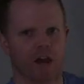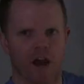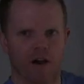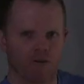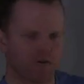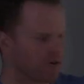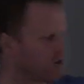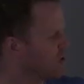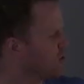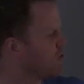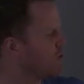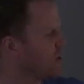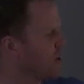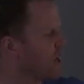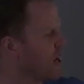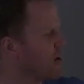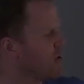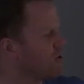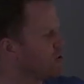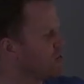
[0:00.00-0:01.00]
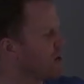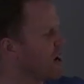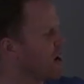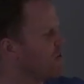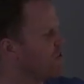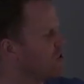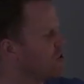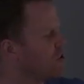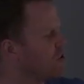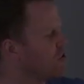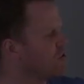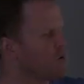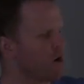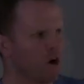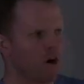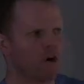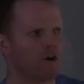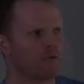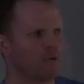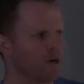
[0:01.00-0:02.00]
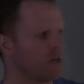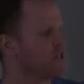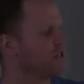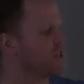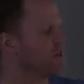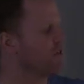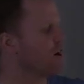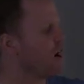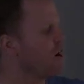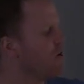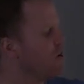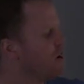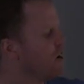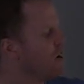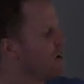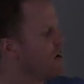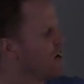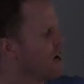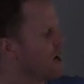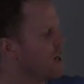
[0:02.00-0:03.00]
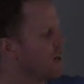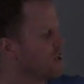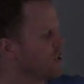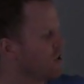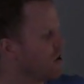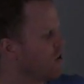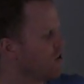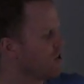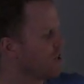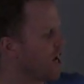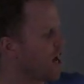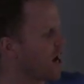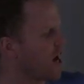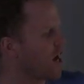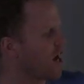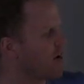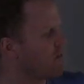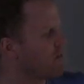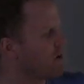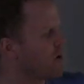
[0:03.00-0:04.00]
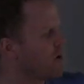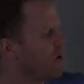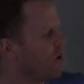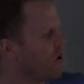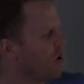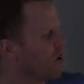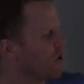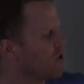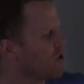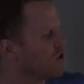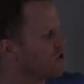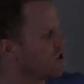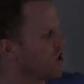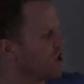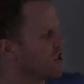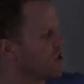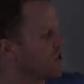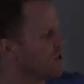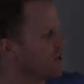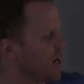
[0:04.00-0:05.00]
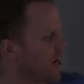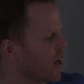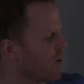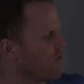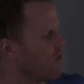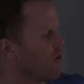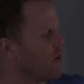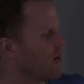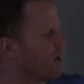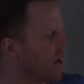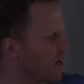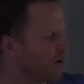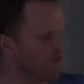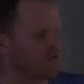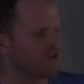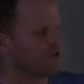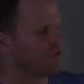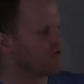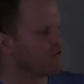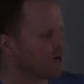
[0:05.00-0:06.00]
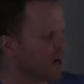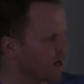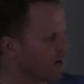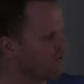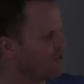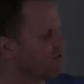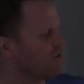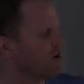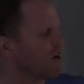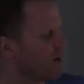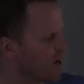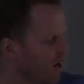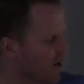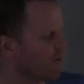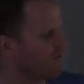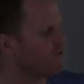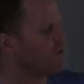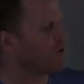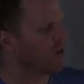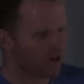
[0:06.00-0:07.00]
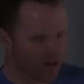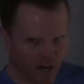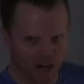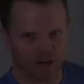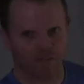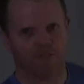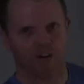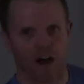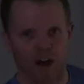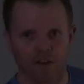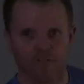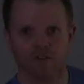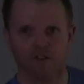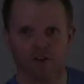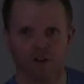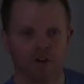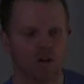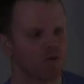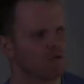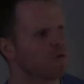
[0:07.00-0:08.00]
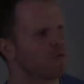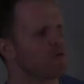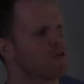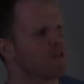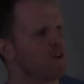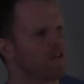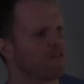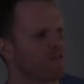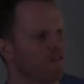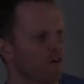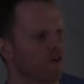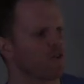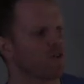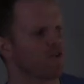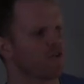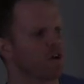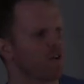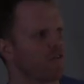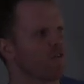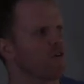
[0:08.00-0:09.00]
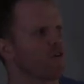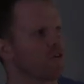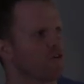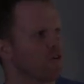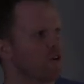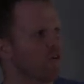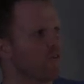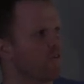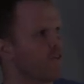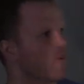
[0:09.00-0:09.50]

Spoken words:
now, because when theta was pi over 2, r was 0. And this whole time, r is just -1, -2, -3, -4, -5. We're moving further and further and